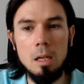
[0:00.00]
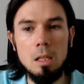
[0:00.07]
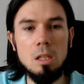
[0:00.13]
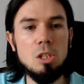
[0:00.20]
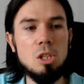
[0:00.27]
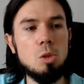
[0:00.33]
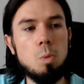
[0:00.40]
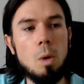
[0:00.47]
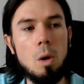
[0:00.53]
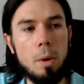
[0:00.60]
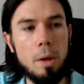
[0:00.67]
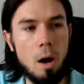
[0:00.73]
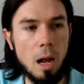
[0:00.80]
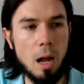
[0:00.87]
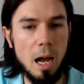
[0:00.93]
This is where
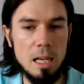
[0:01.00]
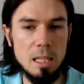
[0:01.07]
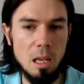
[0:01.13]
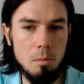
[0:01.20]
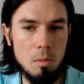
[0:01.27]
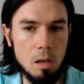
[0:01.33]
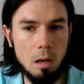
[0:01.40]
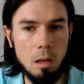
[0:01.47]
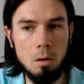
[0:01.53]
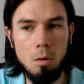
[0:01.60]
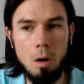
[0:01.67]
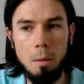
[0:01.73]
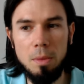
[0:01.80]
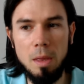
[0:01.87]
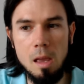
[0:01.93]
we are, guys. I mean, a little
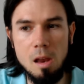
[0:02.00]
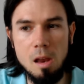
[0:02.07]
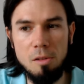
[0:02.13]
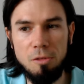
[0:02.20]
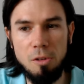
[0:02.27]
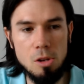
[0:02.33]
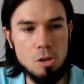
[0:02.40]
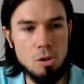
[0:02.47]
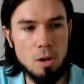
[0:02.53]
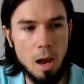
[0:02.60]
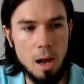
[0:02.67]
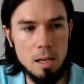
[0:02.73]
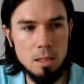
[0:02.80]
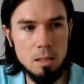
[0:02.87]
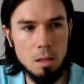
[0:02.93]
update here for you
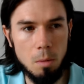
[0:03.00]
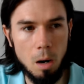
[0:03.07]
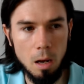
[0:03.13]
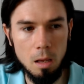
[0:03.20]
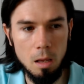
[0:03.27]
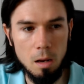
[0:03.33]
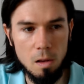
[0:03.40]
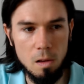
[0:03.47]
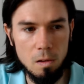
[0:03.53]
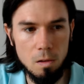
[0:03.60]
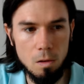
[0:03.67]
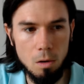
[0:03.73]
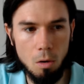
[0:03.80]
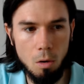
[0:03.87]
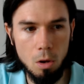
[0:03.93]
guys. The market is,
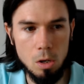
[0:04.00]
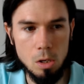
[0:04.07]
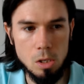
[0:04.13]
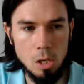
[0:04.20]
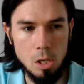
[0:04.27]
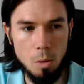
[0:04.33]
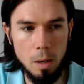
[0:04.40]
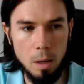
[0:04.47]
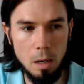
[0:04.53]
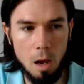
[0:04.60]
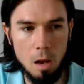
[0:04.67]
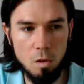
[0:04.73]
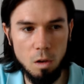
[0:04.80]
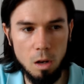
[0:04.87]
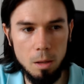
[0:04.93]
you know, continuing
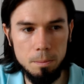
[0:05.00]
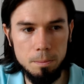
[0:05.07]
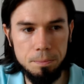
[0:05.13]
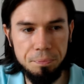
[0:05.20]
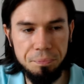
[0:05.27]
nicely.